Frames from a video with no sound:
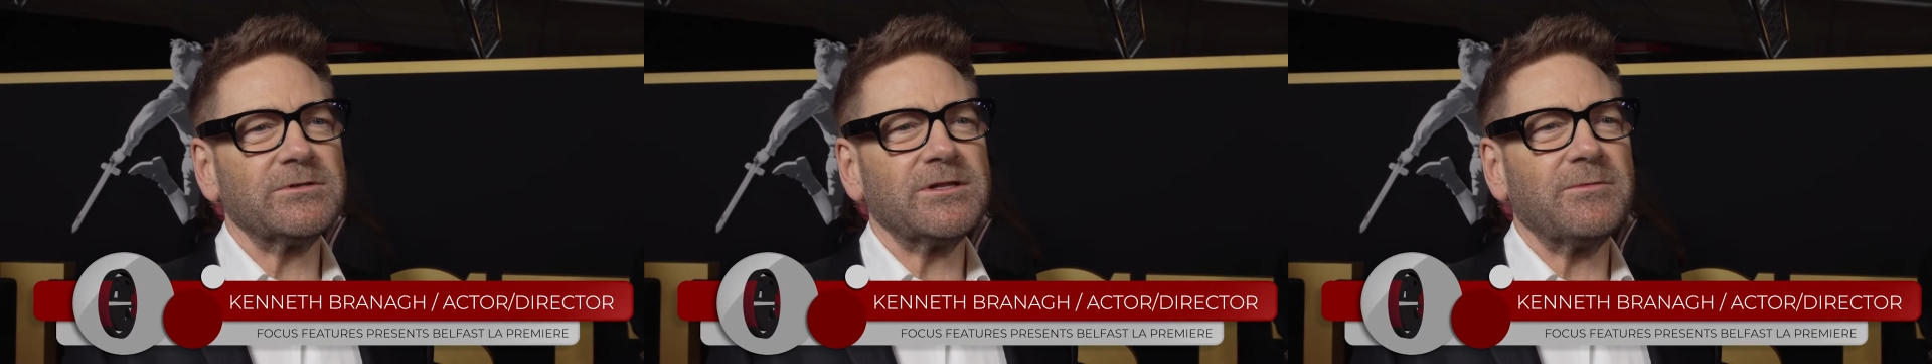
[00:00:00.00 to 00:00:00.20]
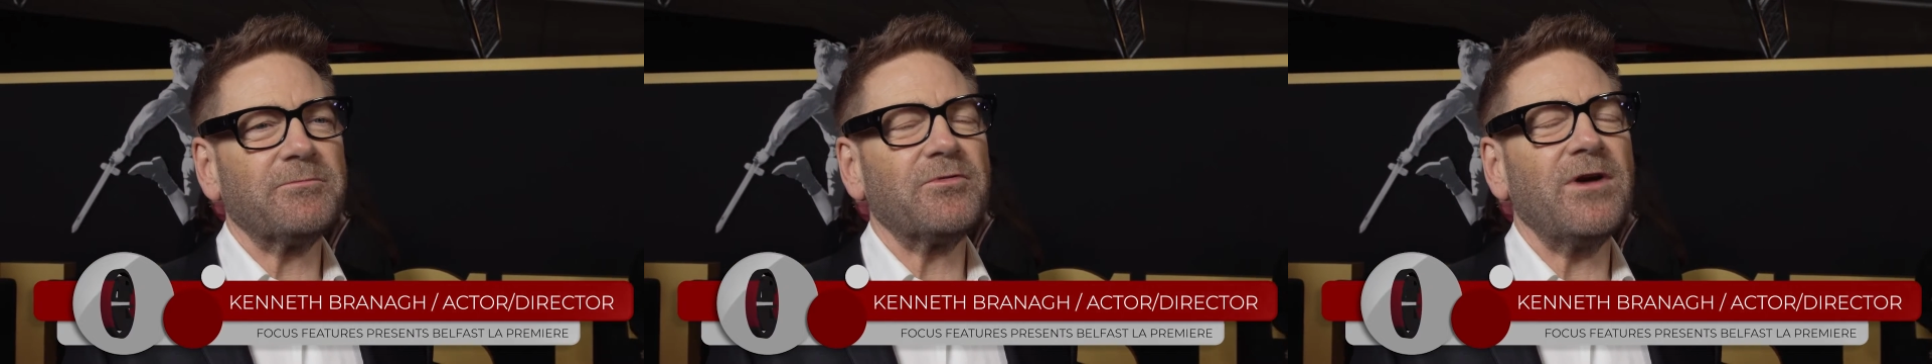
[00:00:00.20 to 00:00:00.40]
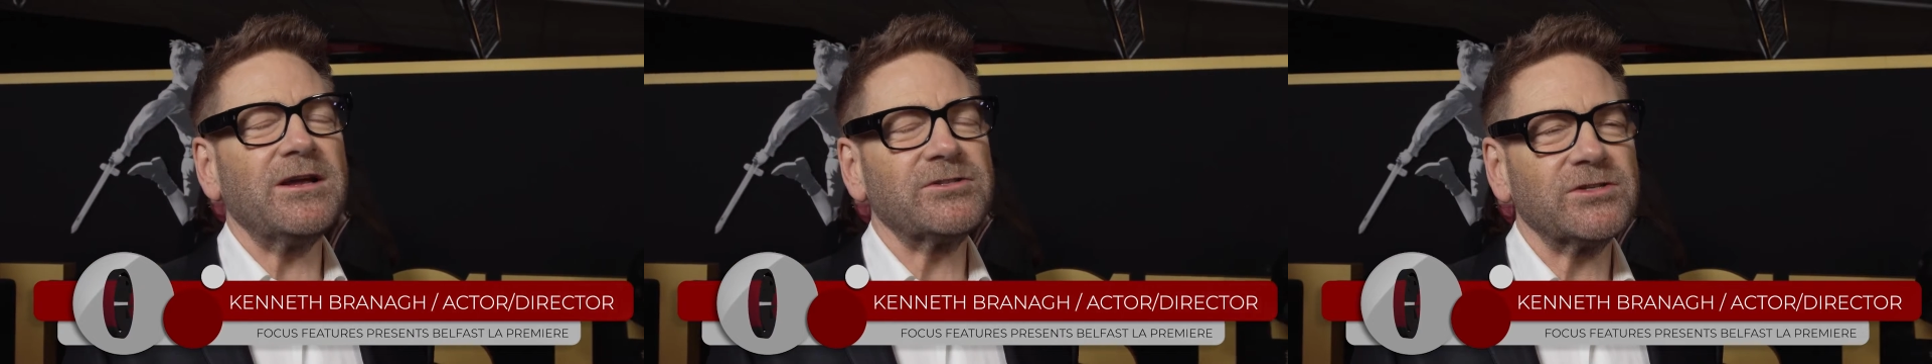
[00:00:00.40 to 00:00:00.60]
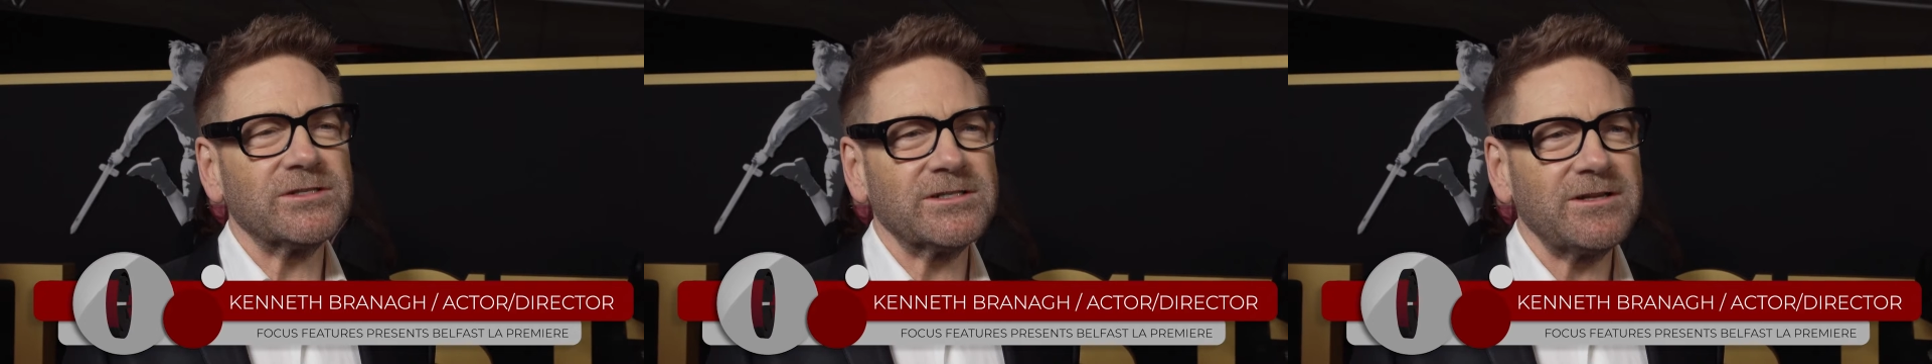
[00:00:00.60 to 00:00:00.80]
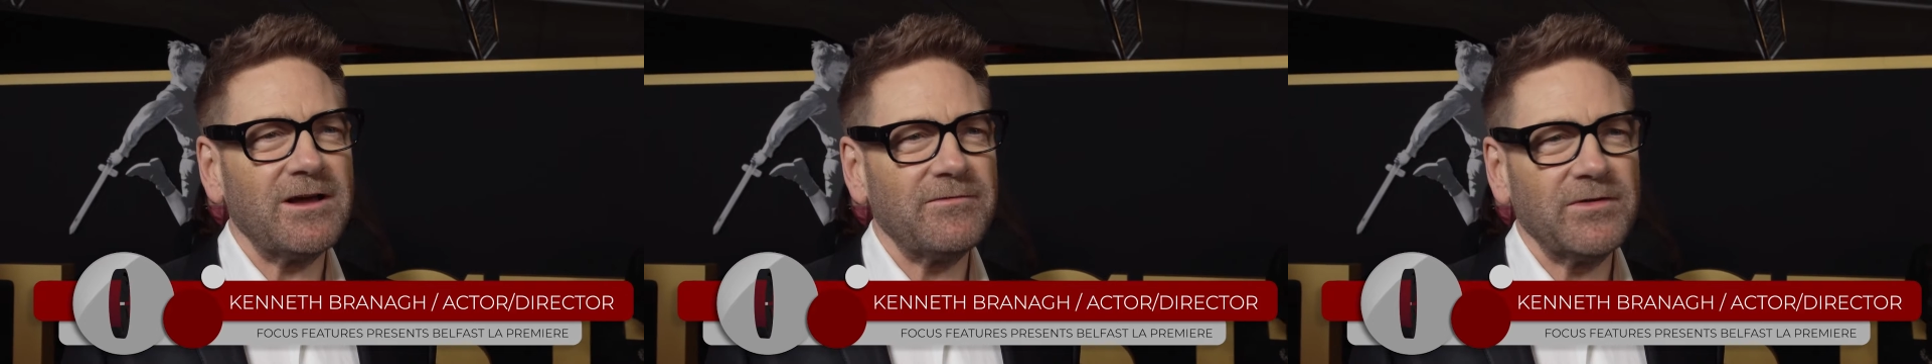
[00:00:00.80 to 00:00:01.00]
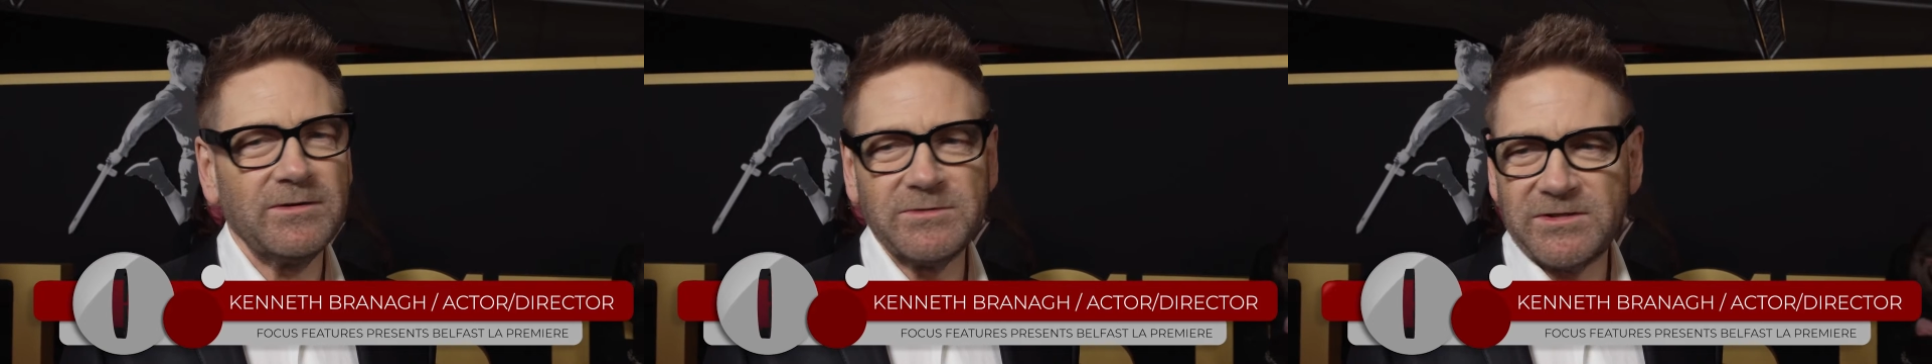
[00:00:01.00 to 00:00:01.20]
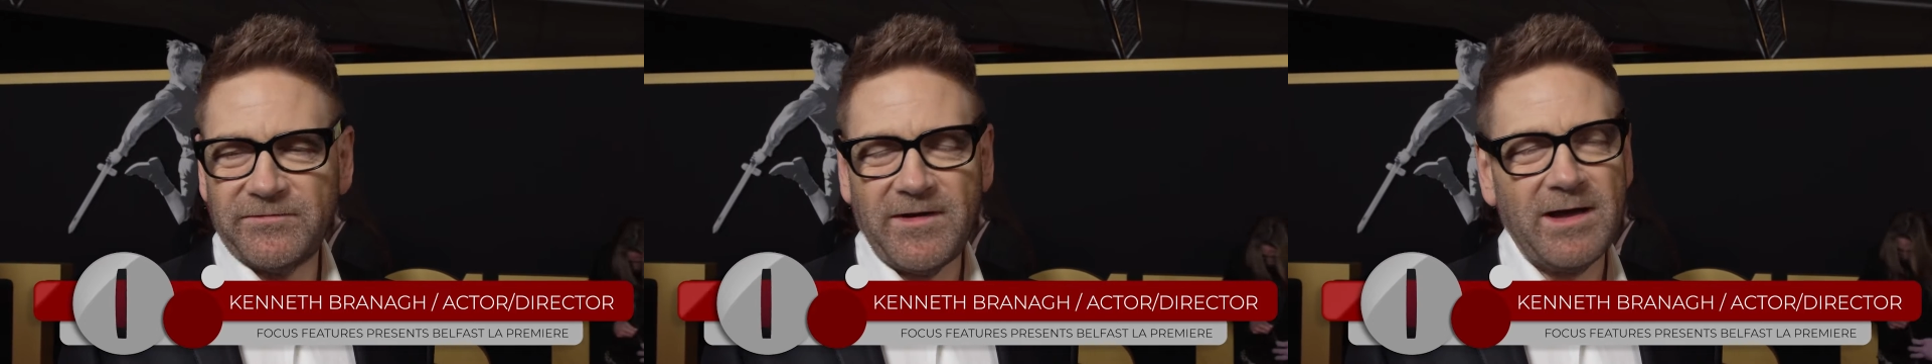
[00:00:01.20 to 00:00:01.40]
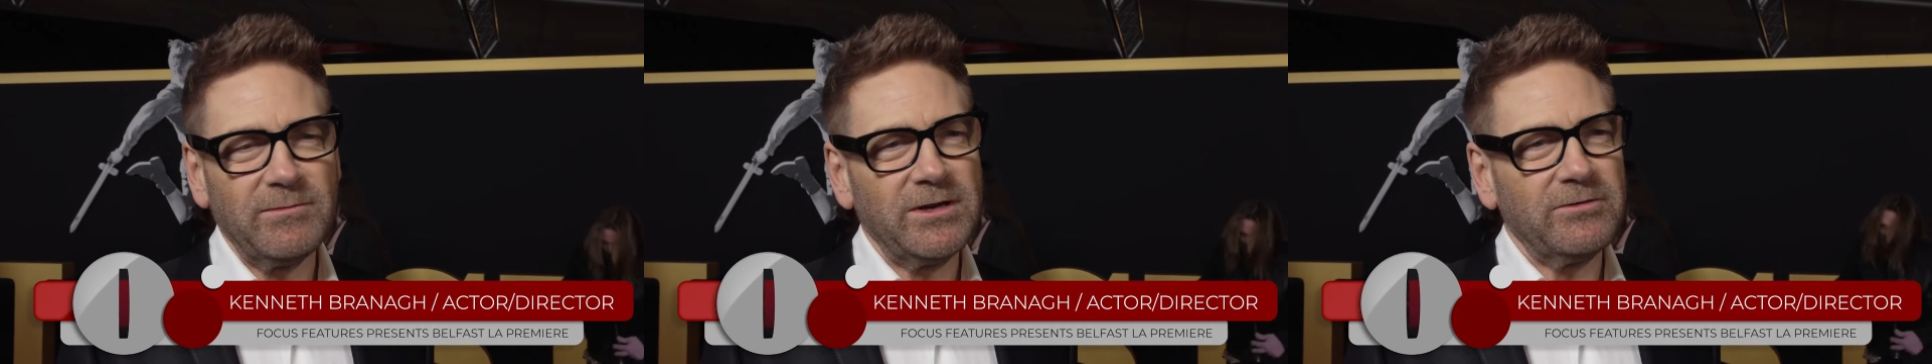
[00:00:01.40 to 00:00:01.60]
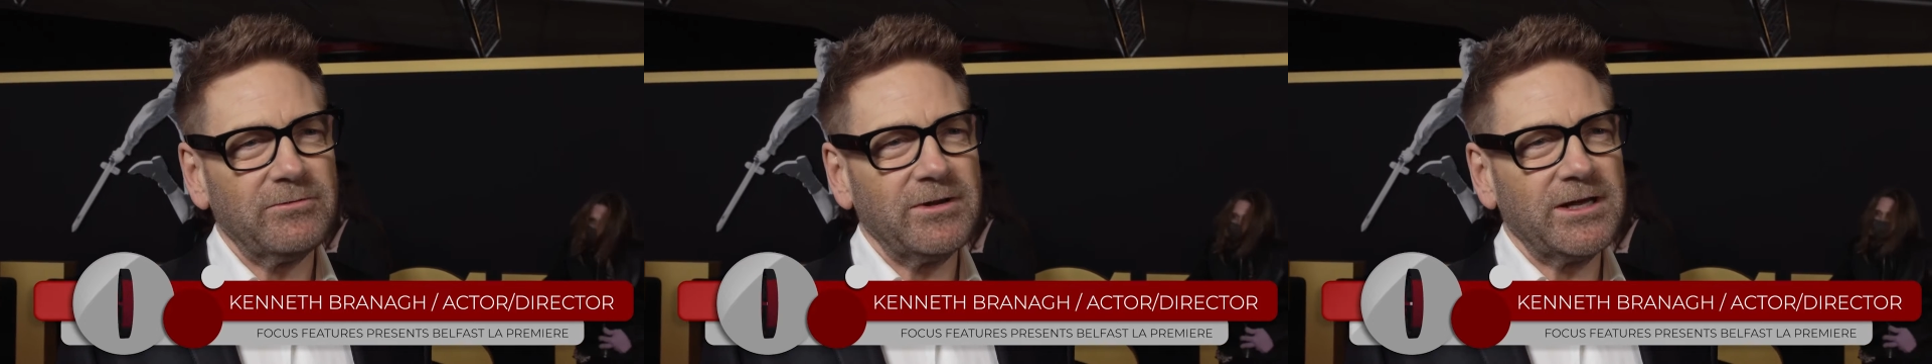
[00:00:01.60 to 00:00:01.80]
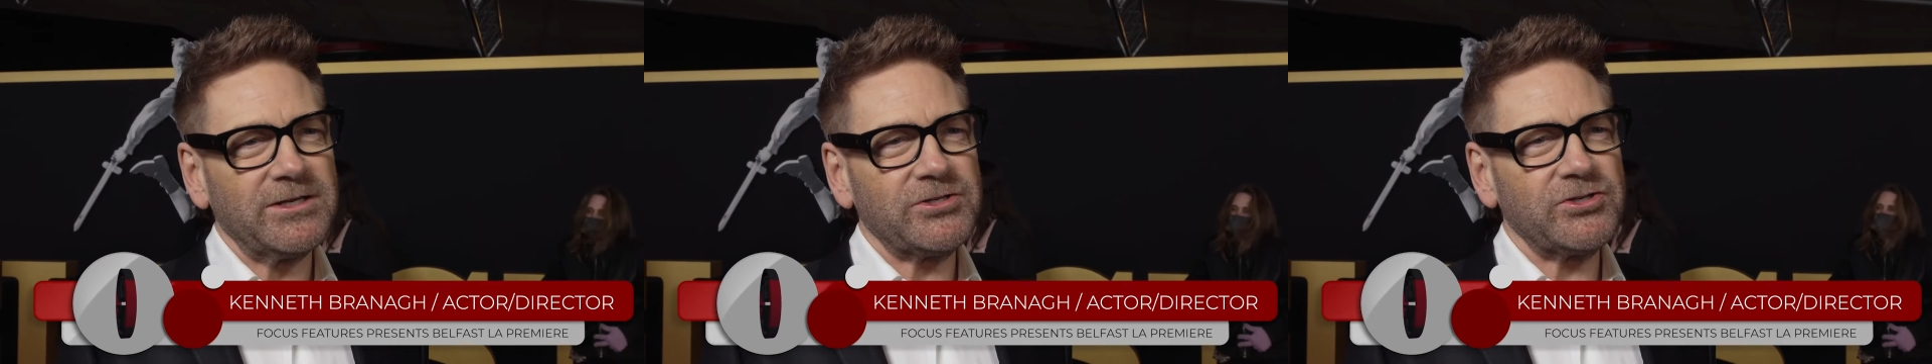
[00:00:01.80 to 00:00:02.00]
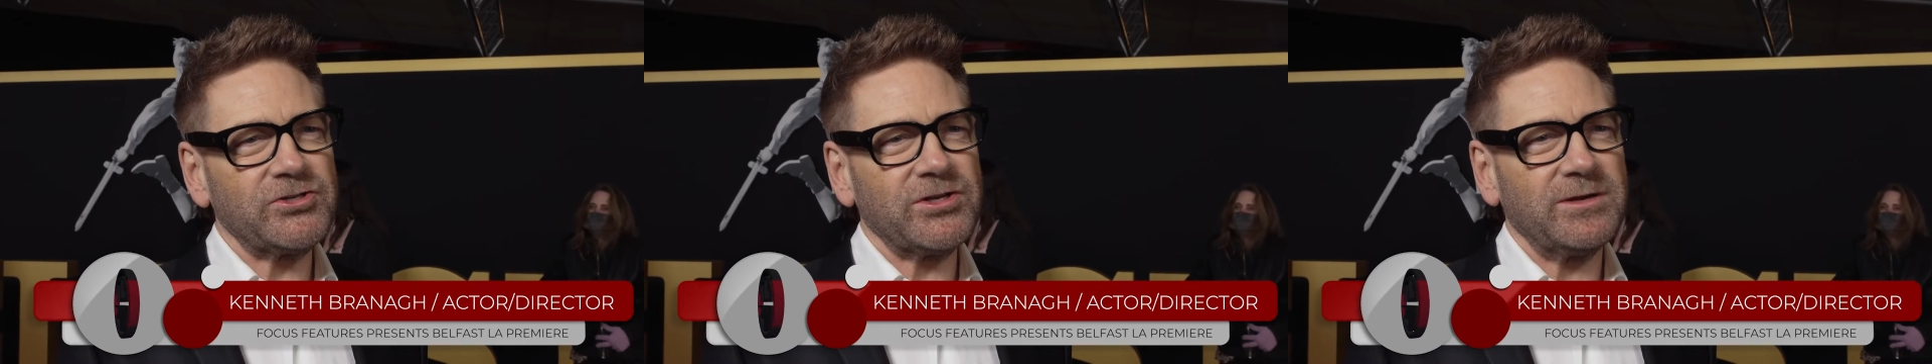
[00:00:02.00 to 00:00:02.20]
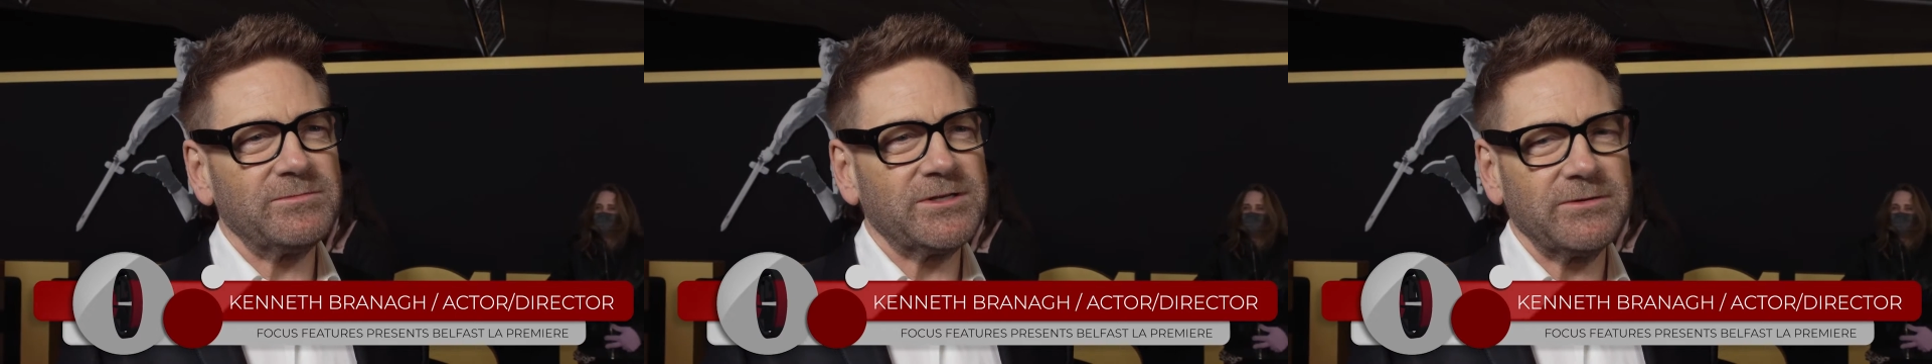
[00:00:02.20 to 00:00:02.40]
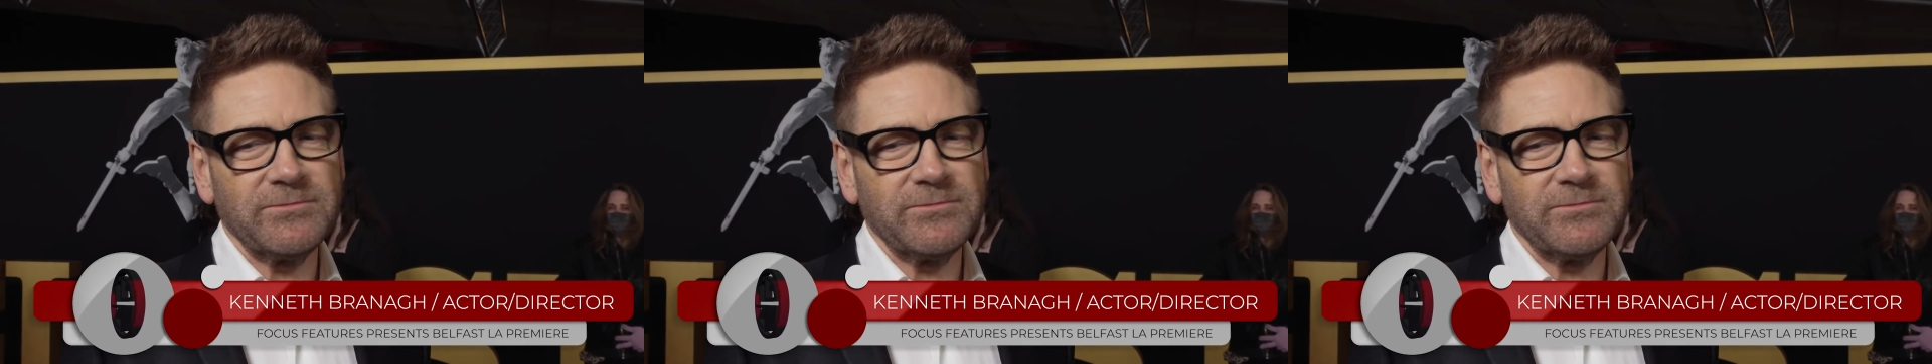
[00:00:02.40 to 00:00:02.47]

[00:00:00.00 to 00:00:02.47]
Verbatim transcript: the precious stuff? And it was family relationships.